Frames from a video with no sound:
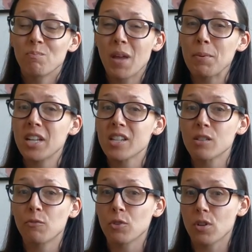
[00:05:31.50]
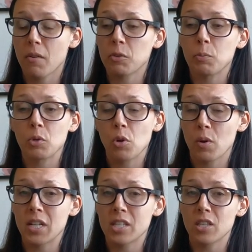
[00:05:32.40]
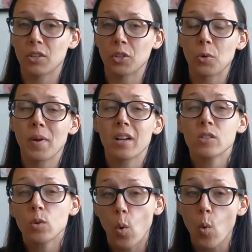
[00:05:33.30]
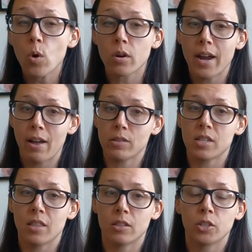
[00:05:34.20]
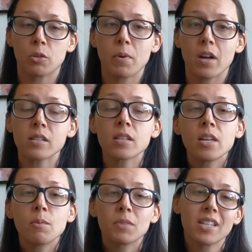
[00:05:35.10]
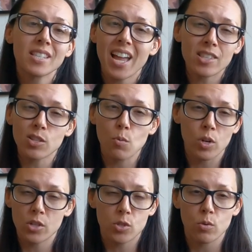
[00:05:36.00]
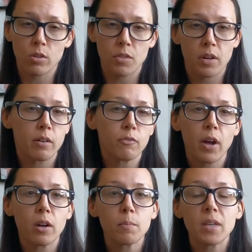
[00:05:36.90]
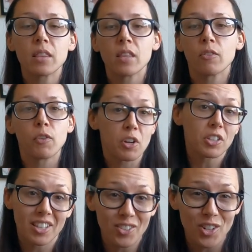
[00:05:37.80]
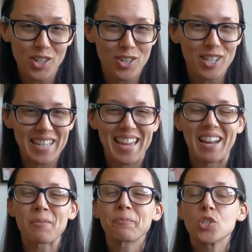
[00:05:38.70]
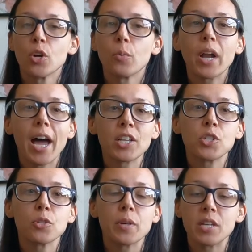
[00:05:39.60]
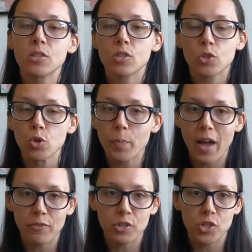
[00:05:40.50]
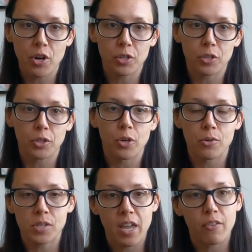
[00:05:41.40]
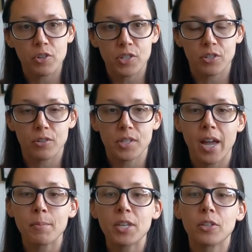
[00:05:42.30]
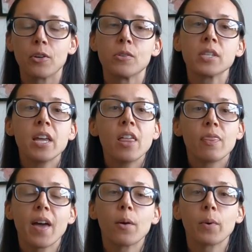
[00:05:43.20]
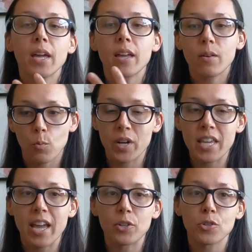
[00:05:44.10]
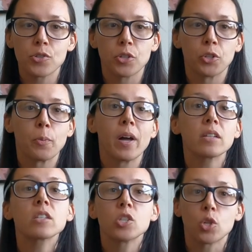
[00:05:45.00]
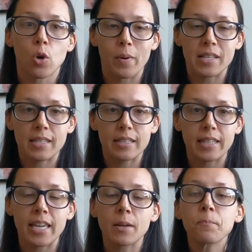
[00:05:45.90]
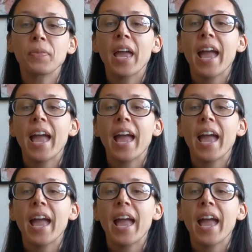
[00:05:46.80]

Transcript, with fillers: maybe he doesn't feel comfortable going into the litter box or outside the litter box, because cats don't want to soil their environment. They're very clean creatures, again. So what I do is scoop after Jericho goes every single time he goes. That way, when he enters the litter box, it's always clean.